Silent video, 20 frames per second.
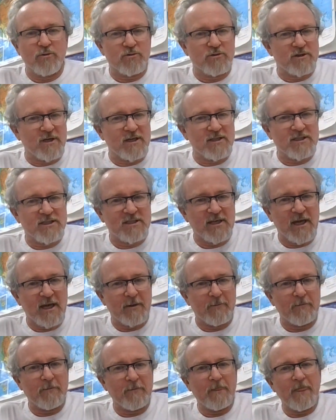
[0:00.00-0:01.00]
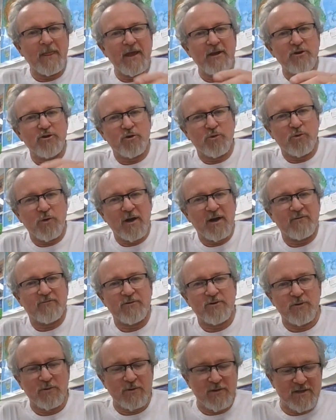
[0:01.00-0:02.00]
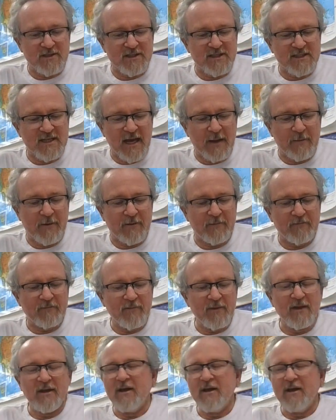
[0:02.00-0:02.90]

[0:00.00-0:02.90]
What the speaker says: your done stamp and your credit for doing this assignment.